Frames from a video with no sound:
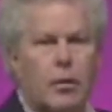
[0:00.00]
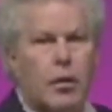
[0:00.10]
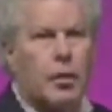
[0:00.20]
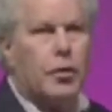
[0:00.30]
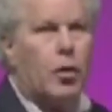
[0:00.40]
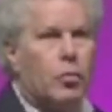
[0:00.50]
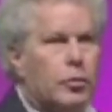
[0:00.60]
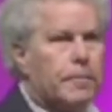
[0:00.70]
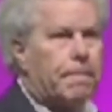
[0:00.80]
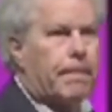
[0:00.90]
a note
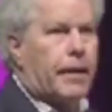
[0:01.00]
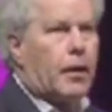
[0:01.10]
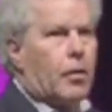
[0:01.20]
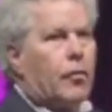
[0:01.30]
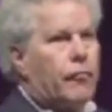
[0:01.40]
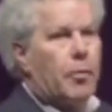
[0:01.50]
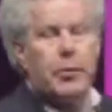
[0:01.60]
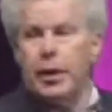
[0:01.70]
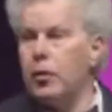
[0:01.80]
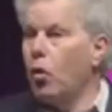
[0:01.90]
from
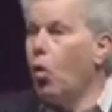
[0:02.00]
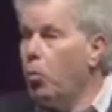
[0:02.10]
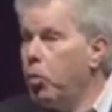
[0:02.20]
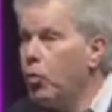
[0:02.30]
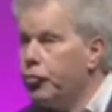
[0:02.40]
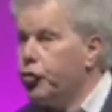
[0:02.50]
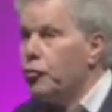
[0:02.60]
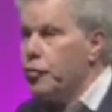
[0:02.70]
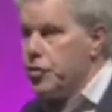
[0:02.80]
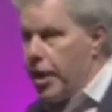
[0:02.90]
the Global
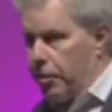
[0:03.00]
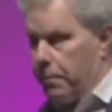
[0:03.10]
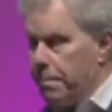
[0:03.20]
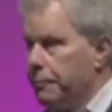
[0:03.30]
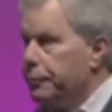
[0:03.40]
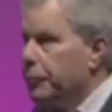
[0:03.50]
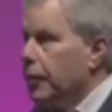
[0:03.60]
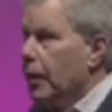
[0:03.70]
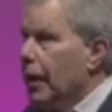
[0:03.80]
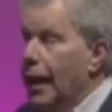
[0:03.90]
Service Center
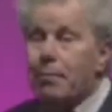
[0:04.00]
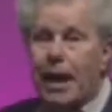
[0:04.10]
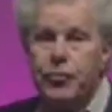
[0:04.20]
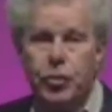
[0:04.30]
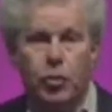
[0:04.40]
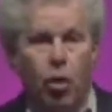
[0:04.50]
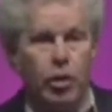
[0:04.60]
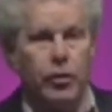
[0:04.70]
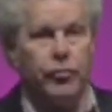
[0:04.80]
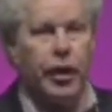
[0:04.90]
at MasterCard
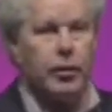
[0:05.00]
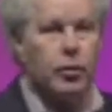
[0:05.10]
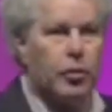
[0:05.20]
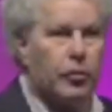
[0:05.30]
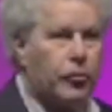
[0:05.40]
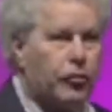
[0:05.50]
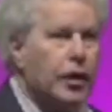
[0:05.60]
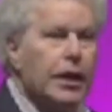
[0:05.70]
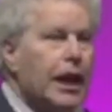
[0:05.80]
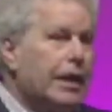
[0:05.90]
in St. Louis.
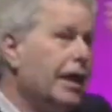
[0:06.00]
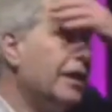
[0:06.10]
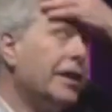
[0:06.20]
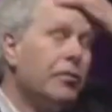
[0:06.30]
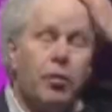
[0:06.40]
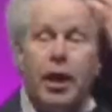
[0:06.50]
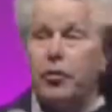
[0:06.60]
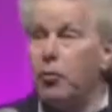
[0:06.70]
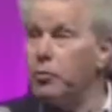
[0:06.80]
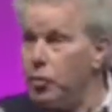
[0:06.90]
And they did what I
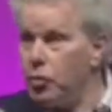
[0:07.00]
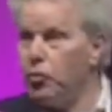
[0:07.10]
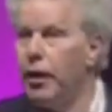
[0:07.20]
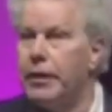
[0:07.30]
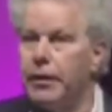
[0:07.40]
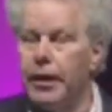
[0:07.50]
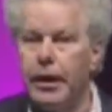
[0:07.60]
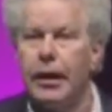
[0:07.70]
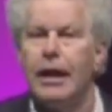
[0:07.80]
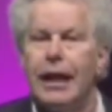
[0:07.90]
thought was a great
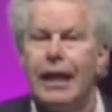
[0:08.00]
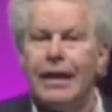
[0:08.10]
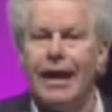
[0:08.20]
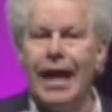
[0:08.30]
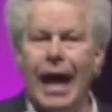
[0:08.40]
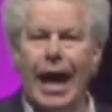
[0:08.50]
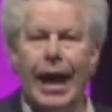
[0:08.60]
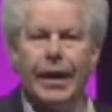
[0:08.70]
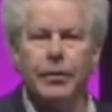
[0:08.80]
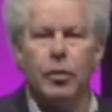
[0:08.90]
thing. They had